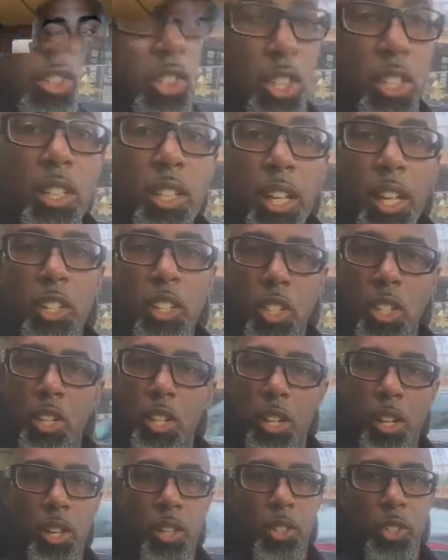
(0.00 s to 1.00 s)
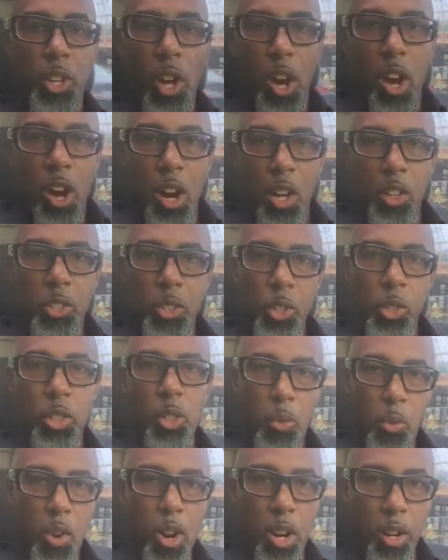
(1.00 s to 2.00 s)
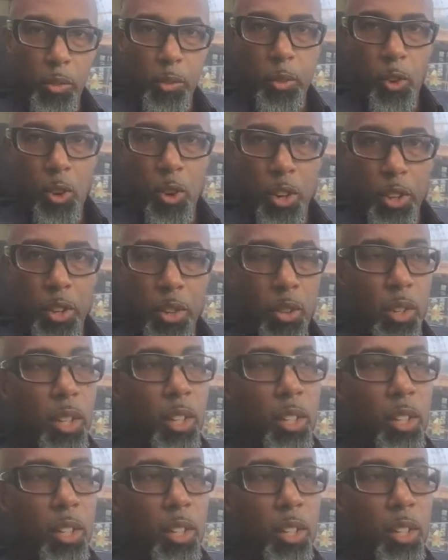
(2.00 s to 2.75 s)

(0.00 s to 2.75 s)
Just let your DAW do the work for you.